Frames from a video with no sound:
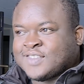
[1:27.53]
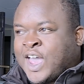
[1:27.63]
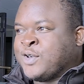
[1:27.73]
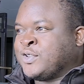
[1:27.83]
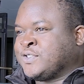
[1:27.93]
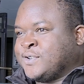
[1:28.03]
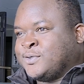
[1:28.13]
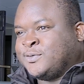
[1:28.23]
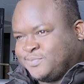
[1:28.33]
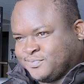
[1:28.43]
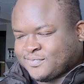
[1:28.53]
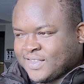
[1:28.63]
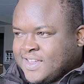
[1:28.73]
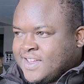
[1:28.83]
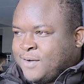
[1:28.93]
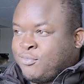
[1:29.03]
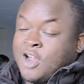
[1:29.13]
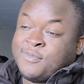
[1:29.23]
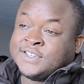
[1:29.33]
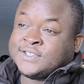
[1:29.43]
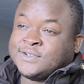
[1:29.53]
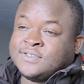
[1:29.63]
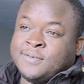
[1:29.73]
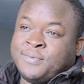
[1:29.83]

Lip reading: I go to school, primary school,